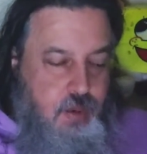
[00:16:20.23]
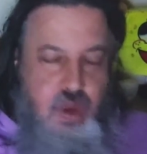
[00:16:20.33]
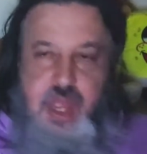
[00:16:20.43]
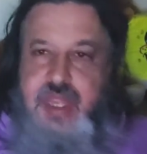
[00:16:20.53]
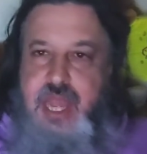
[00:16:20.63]

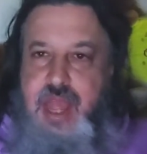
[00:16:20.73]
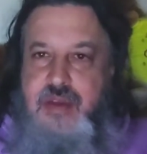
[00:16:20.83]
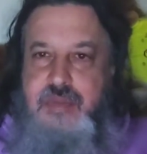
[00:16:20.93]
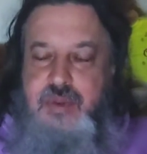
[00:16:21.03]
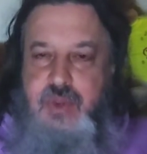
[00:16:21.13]
okay,
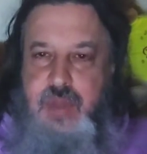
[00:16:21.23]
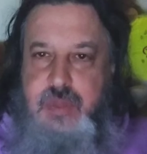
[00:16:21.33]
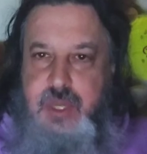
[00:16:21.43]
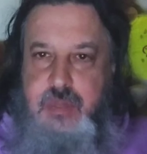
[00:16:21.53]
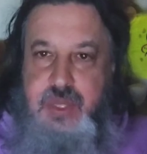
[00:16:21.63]
yeah, I've been
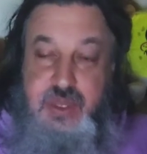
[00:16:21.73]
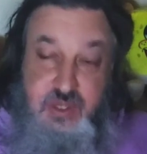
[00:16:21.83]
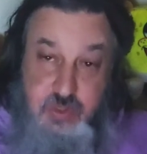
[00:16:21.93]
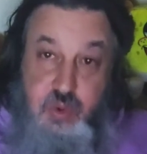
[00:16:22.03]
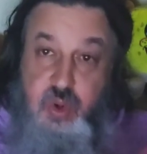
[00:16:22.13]
red pill, but
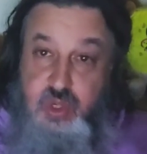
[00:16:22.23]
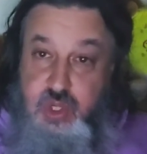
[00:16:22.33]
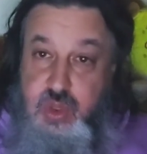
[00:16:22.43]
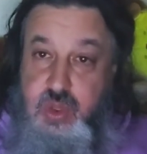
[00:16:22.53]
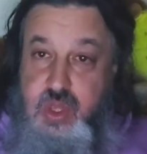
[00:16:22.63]
there's more
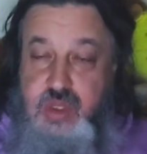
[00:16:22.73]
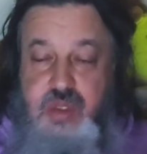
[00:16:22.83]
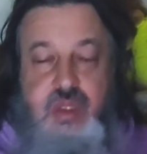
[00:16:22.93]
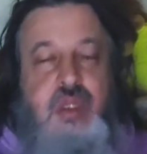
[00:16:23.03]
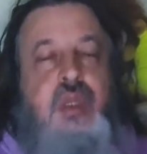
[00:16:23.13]
to
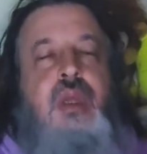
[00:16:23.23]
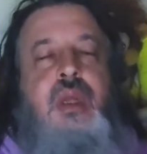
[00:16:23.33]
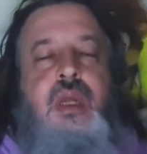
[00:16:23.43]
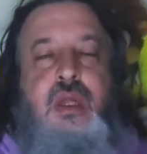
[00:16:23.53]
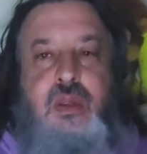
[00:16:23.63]
this.
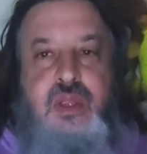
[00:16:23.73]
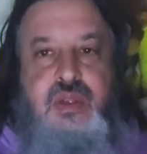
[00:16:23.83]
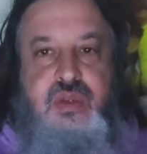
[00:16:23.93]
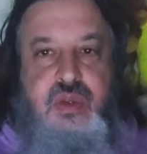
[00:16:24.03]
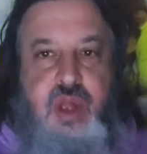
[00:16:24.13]
You know,
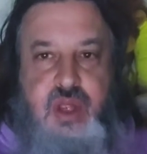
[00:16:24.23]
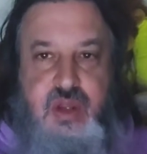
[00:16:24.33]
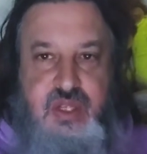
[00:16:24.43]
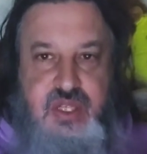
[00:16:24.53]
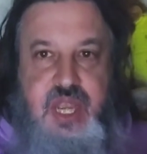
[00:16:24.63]
this is so called
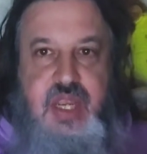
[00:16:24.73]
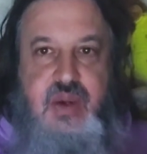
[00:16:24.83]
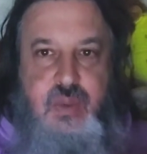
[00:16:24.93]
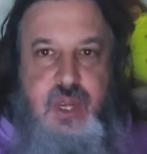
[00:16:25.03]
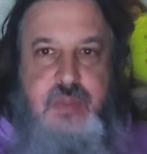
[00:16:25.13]
your
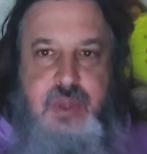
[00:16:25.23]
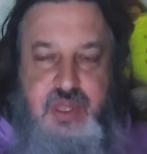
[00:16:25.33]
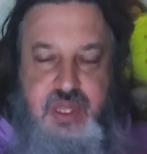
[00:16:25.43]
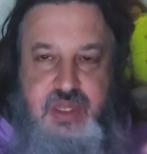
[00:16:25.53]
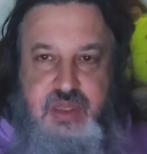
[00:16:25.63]
second red
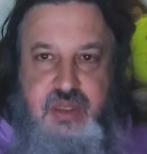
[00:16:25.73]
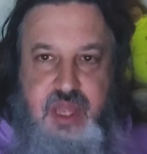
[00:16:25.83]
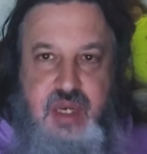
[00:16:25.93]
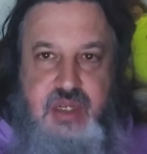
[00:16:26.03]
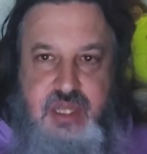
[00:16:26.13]
pill. Unless
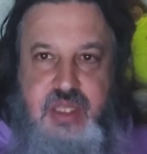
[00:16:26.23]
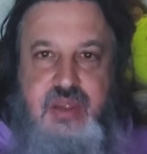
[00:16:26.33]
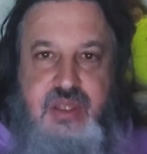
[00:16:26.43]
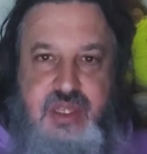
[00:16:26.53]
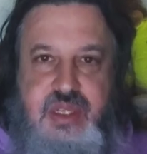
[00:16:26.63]
you understand
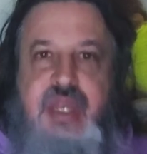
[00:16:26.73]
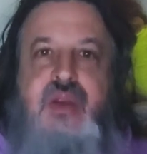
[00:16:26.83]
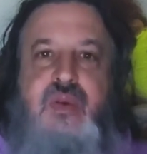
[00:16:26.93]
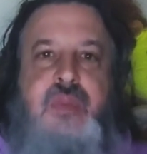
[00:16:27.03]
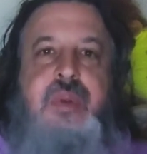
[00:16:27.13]
that it's a
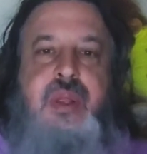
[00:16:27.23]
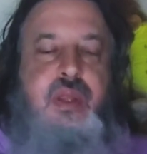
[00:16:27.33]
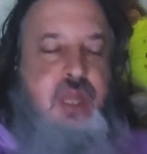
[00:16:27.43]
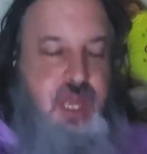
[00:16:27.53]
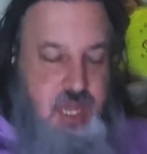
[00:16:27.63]
second red
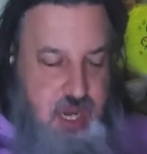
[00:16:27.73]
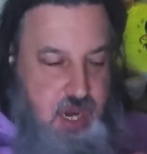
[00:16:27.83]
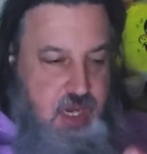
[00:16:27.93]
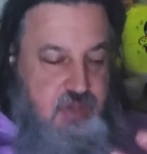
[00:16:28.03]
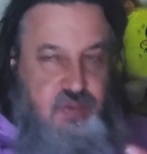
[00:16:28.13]
pill
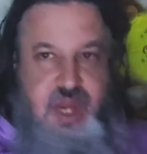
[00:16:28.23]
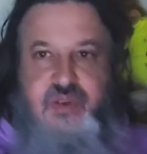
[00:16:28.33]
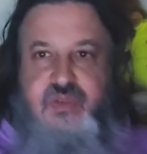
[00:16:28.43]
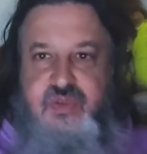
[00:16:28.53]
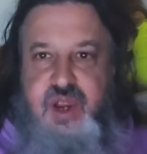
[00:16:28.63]
and it's right
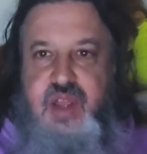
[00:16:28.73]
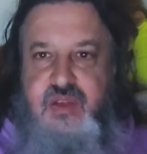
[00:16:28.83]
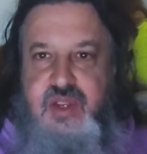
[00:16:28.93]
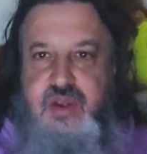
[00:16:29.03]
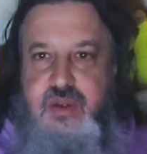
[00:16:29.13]
in front
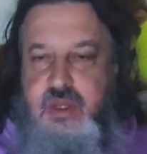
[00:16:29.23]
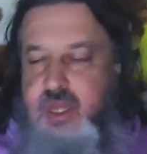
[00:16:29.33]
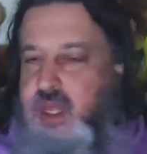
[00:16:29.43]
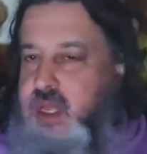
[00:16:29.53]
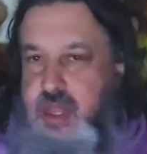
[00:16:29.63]
of you,
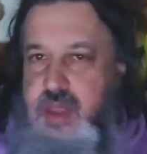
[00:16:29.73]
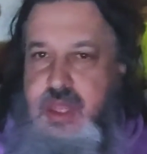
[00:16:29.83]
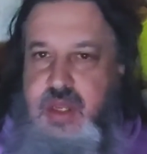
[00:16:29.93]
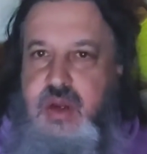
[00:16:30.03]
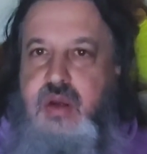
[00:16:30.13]

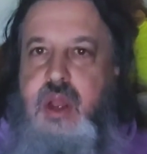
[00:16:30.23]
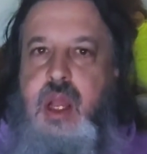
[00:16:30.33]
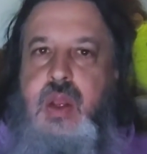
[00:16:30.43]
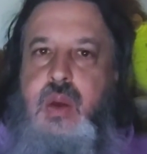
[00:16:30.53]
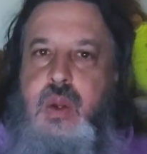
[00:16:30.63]
then you're
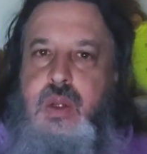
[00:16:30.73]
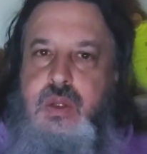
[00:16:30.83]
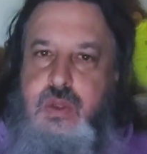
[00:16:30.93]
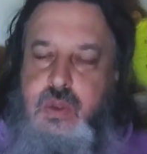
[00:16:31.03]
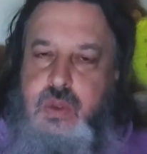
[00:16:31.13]
not going
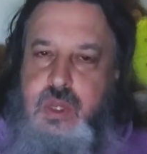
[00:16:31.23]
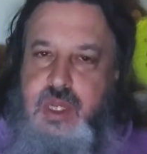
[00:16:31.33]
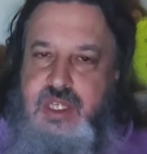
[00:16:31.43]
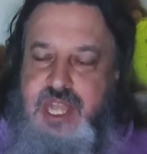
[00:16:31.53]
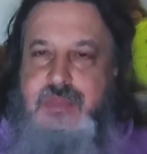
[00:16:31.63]
to
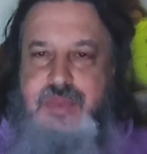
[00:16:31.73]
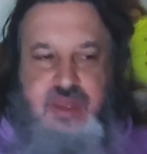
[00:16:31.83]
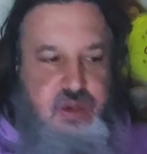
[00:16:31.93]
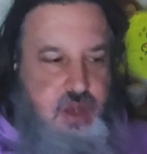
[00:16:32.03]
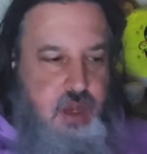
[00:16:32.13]
accept
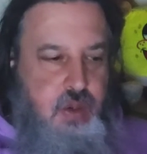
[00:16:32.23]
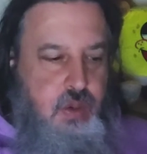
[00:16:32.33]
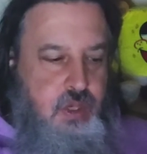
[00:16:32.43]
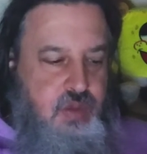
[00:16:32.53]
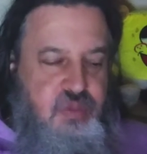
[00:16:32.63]
it. You're not
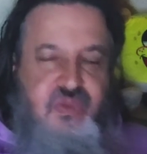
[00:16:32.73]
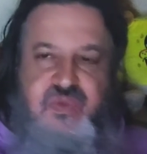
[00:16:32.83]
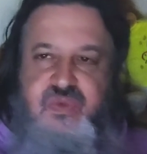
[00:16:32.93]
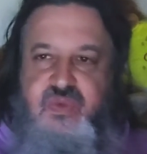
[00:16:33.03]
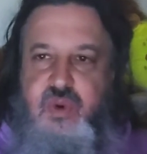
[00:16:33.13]
going to
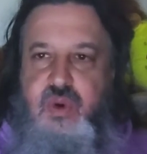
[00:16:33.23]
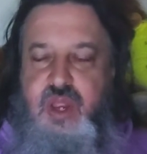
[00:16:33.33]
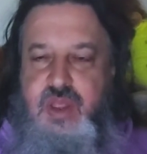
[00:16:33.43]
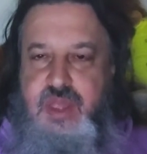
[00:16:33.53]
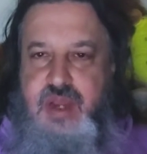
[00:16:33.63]
move
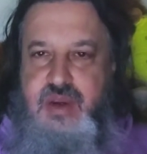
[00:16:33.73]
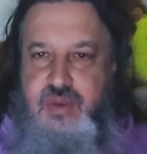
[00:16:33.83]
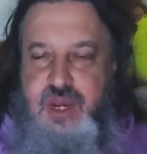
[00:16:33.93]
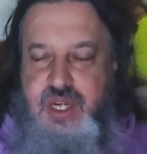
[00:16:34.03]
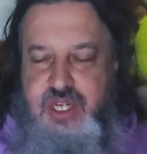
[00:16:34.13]
forward in that
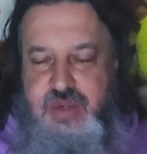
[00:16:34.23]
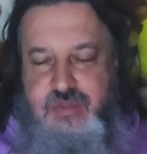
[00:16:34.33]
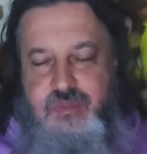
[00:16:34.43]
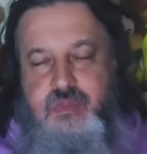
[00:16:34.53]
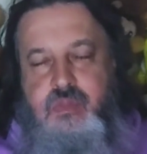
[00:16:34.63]
direction